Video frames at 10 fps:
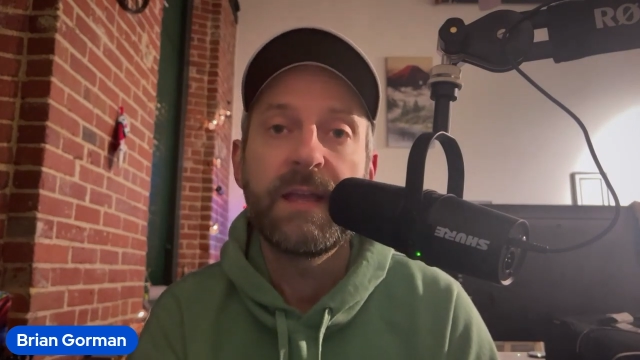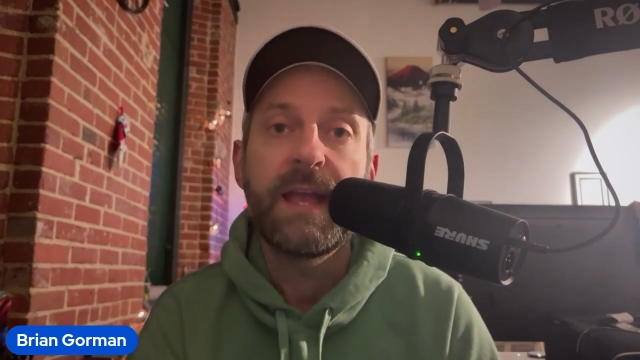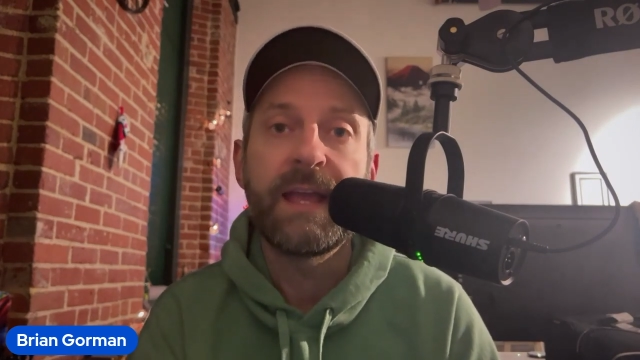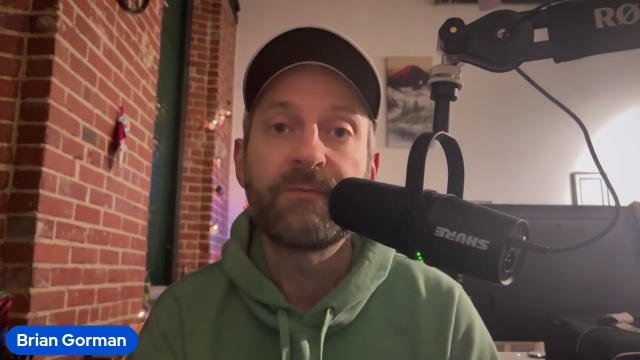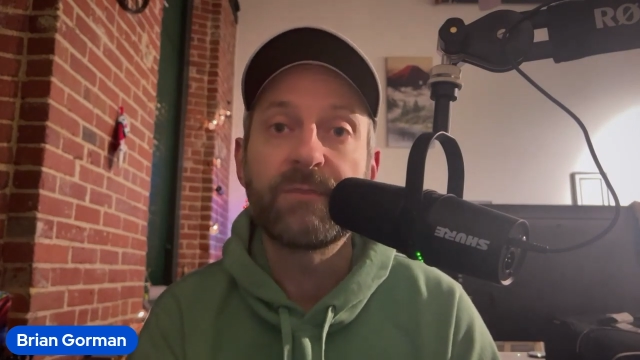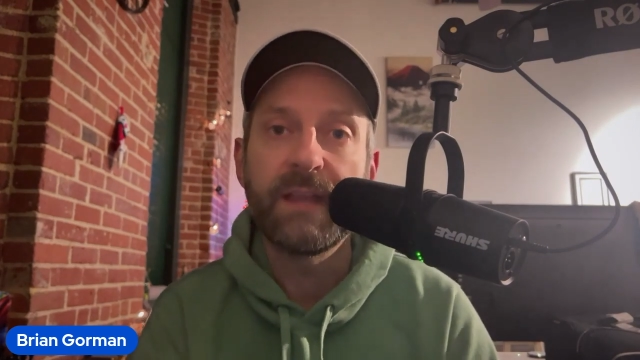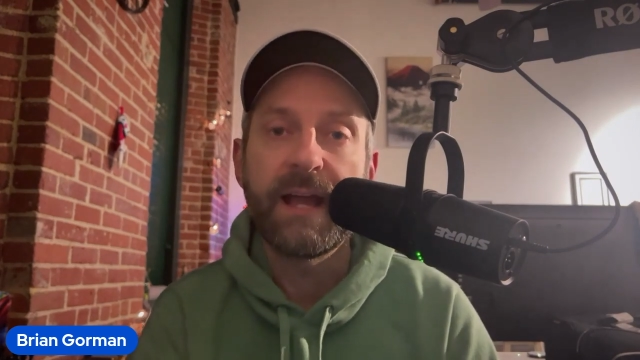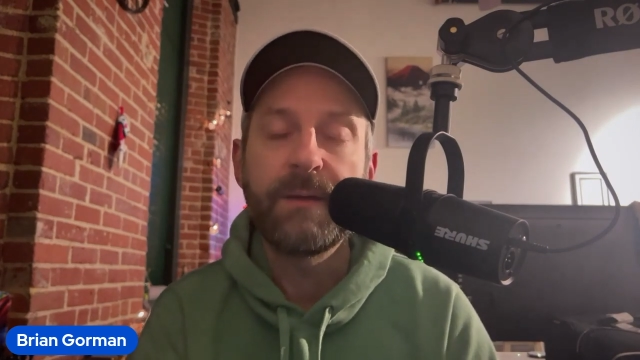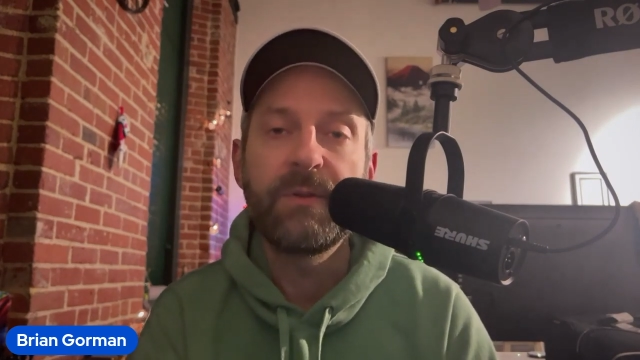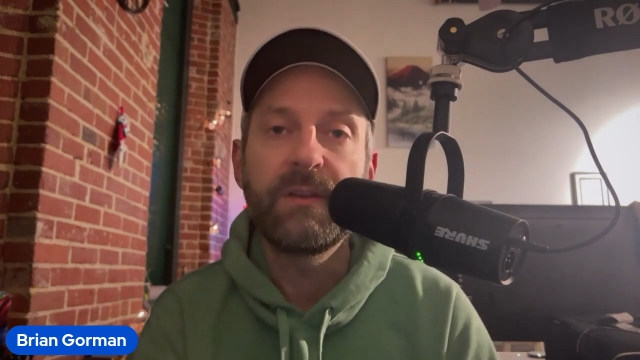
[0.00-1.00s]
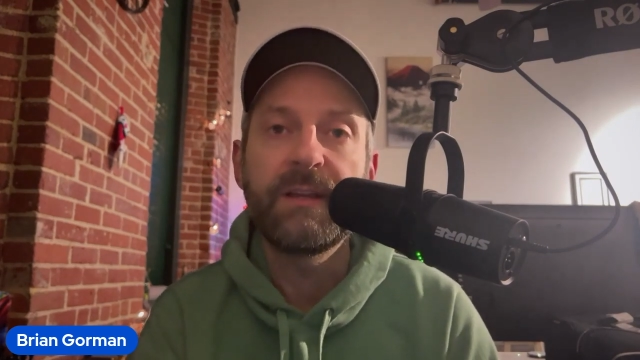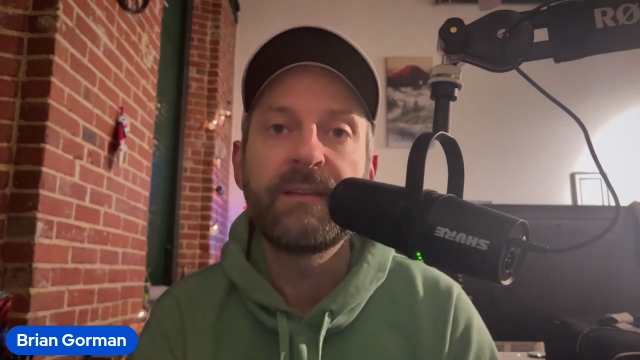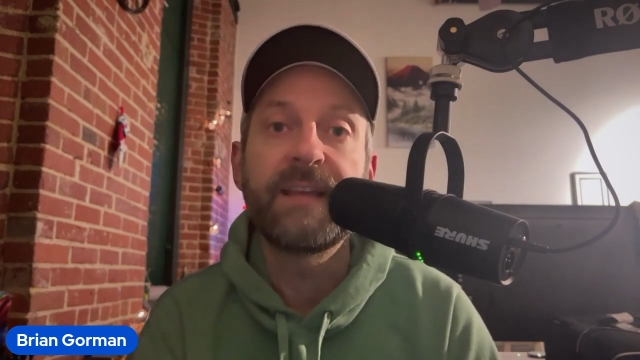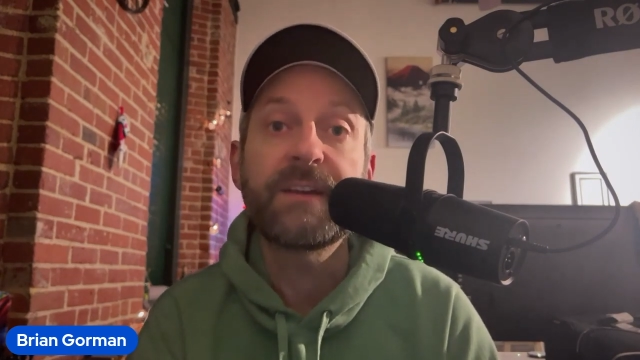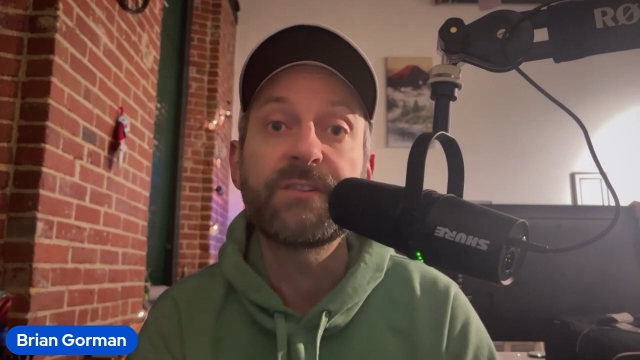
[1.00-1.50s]
and reliable
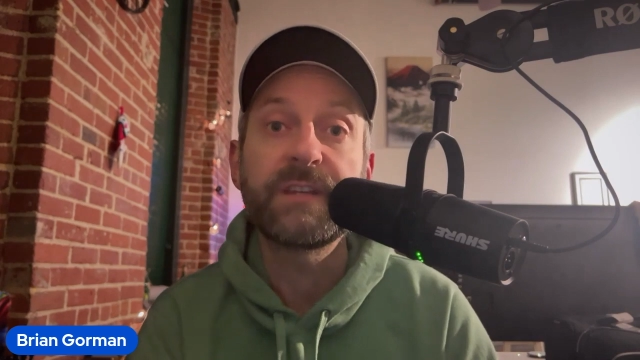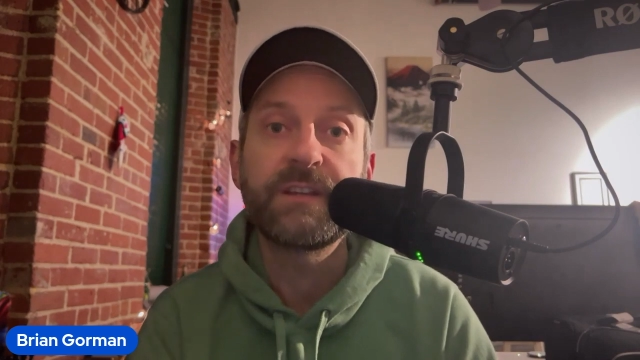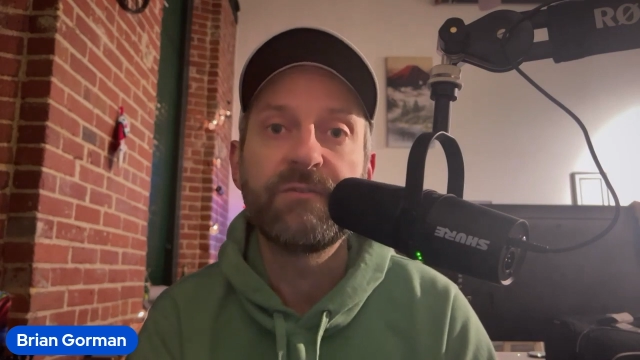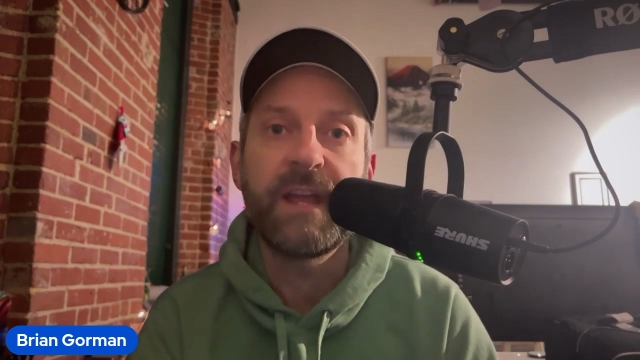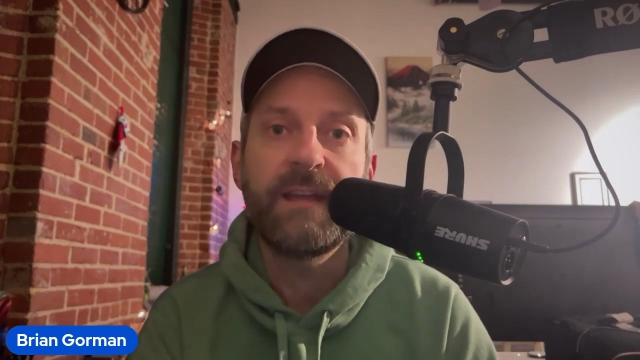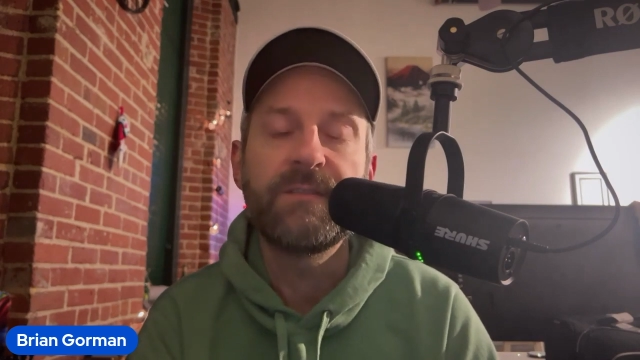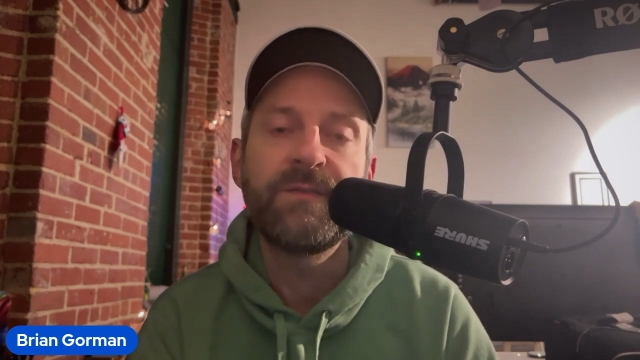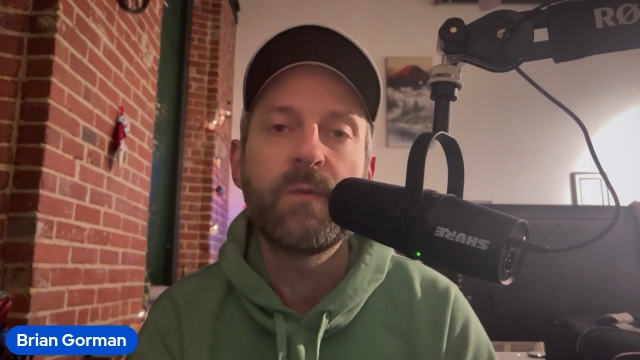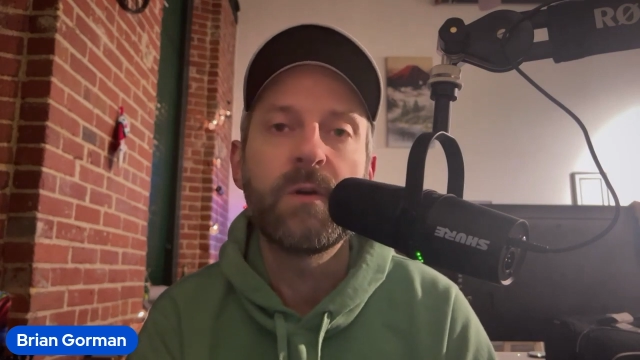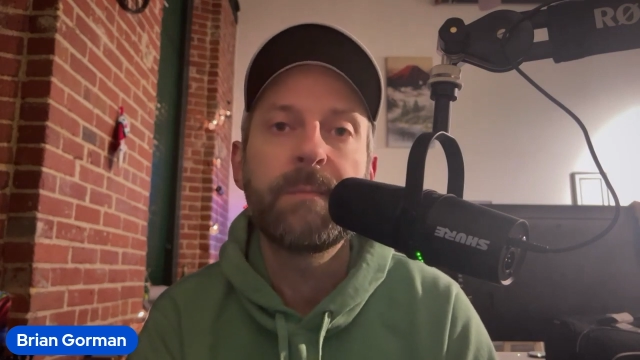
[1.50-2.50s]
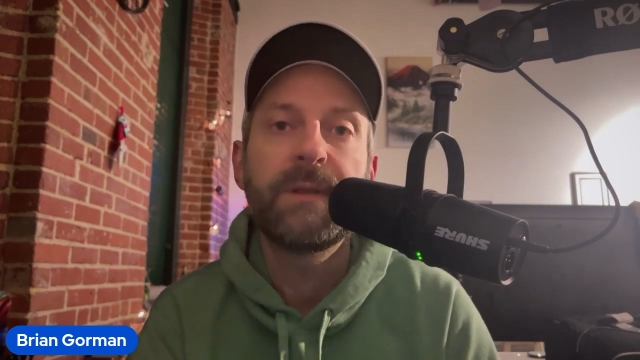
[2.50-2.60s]
is actually great for